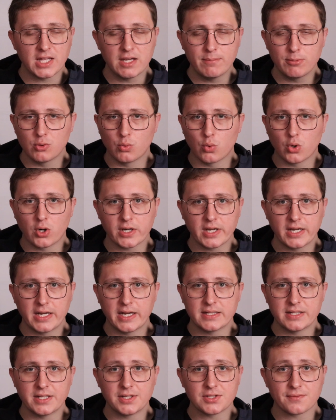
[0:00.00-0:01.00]
they've been working
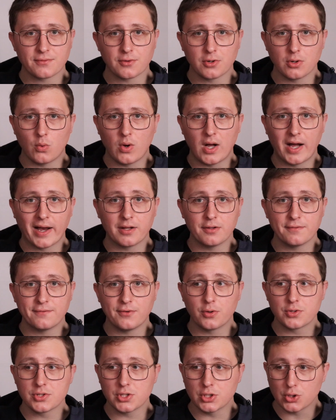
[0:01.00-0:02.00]
on this for a while,
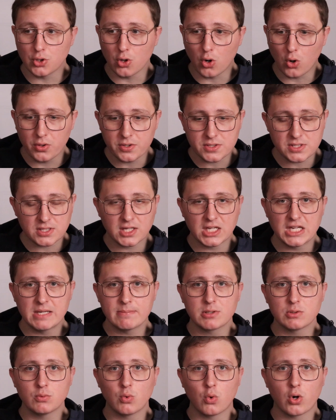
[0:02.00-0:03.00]
folks. The goal is to
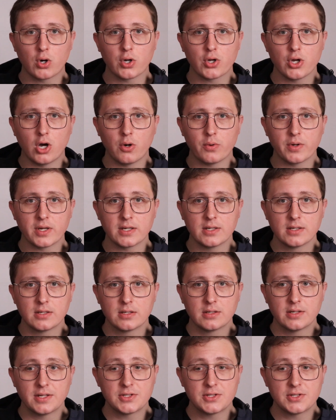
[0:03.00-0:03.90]
keep the war going.